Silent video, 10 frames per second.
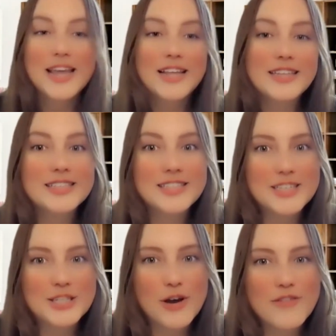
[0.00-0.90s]
Lindsay,
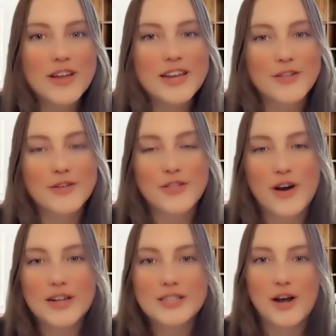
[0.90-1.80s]
do you have any other
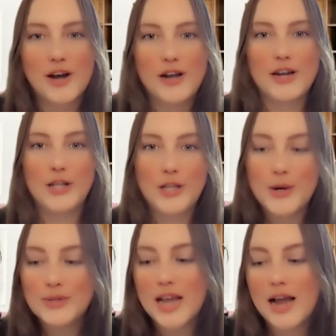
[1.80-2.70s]
thoughts on
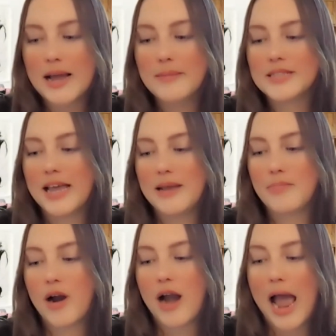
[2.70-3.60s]
load times
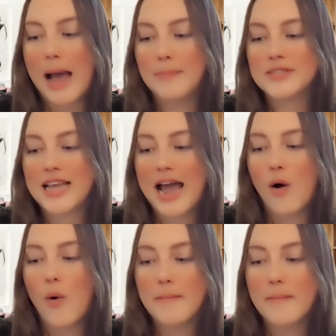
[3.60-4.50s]
and perhaps
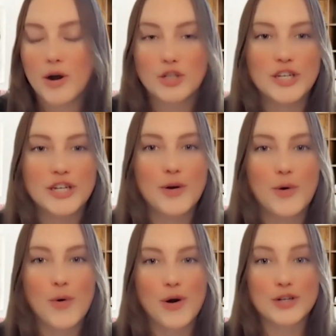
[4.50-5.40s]
how a merchant
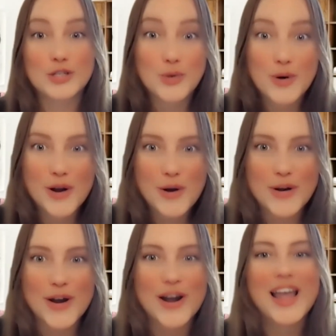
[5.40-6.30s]
or store
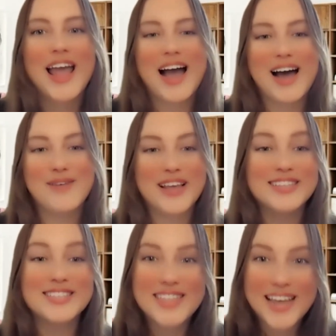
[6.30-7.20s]
owner
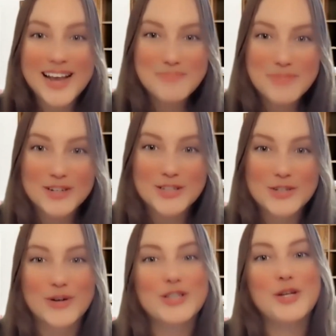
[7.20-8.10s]
can set up their
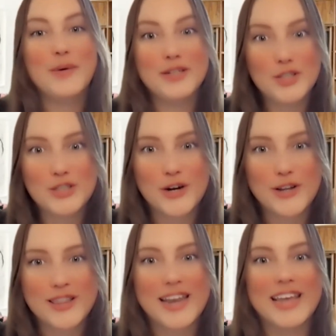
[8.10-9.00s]
store to
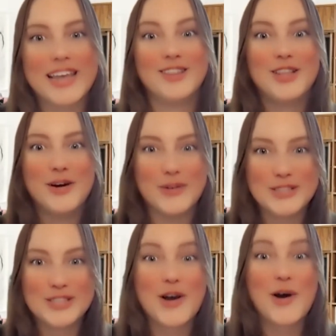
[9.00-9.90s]
ensure that it
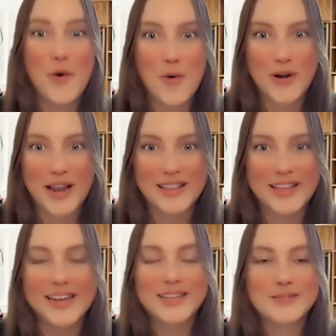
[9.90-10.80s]
loads
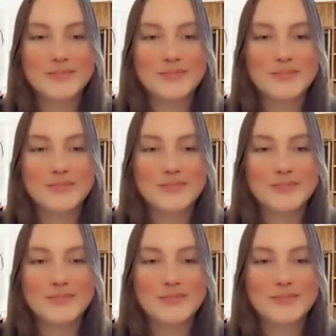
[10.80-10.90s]
accordingly?